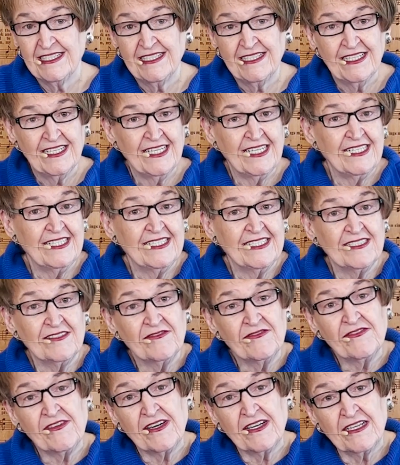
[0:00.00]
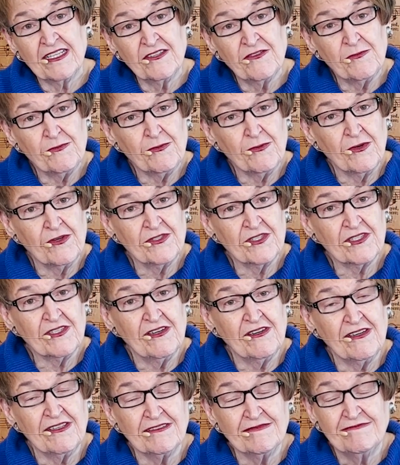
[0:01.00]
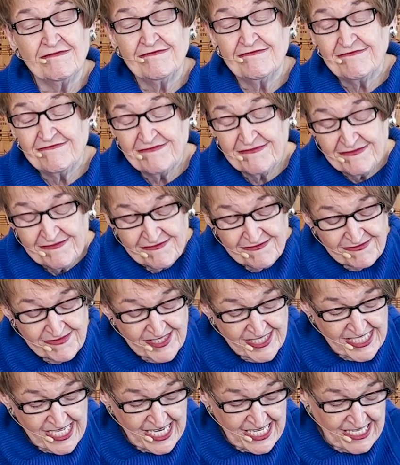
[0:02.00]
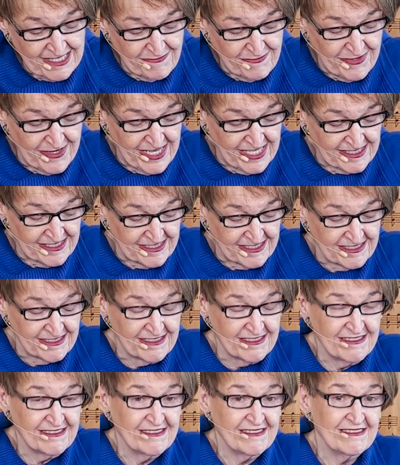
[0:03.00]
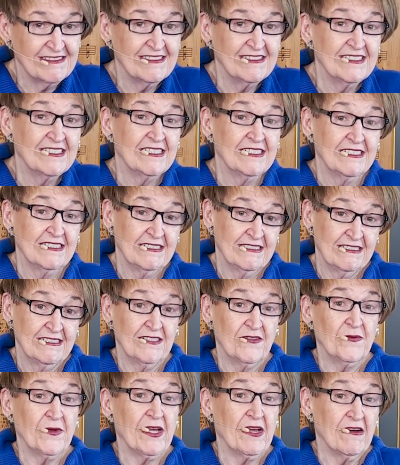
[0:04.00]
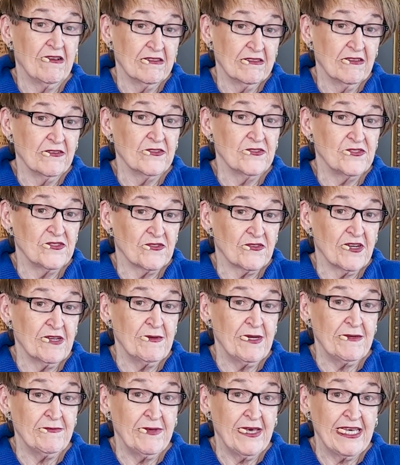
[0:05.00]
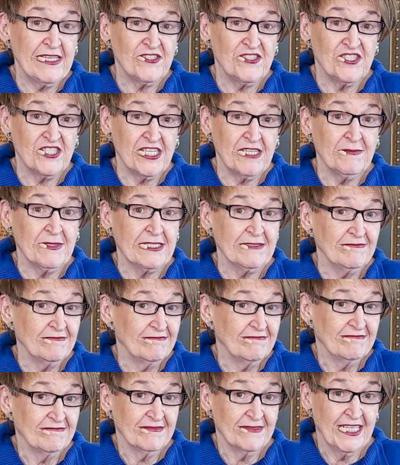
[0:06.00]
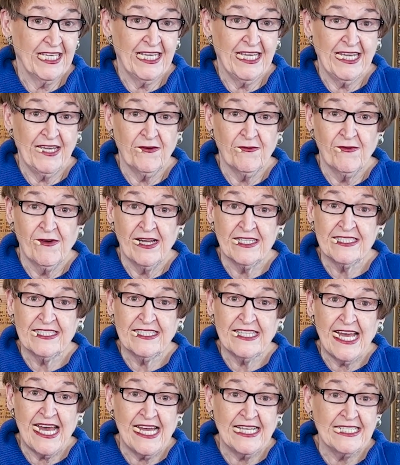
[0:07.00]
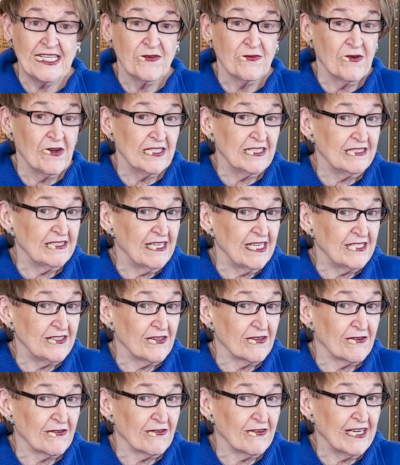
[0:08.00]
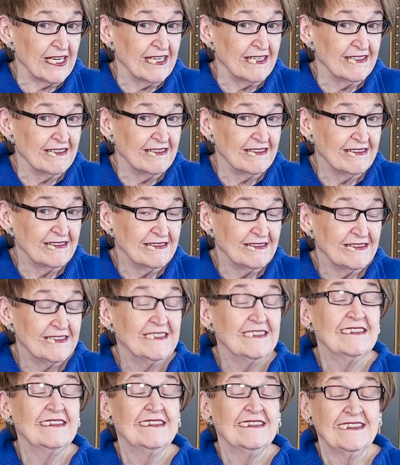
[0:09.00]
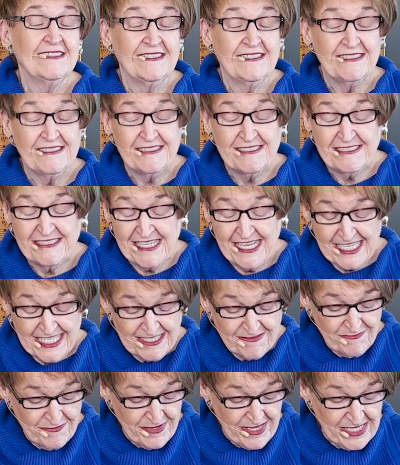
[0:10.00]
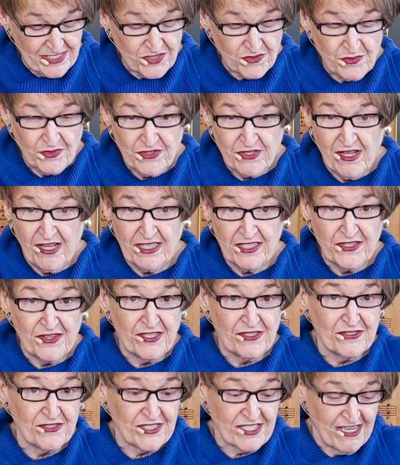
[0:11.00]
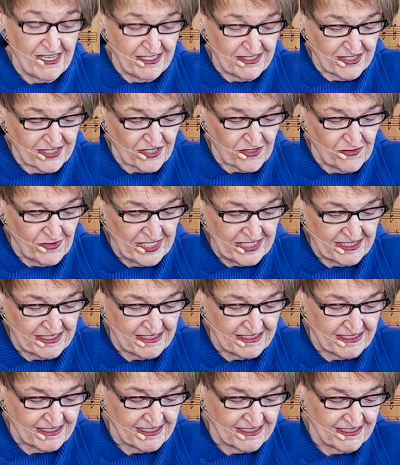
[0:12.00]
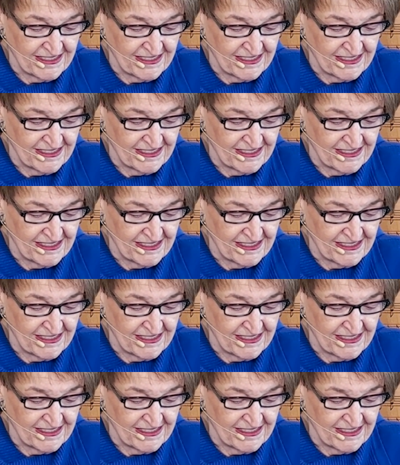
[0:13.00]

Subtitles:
He didn't follow protocol. Second best. Oh, we all know the story about Bathsheba. He wanted that, and he wanted that in a hurry. Second best with all of those consequences.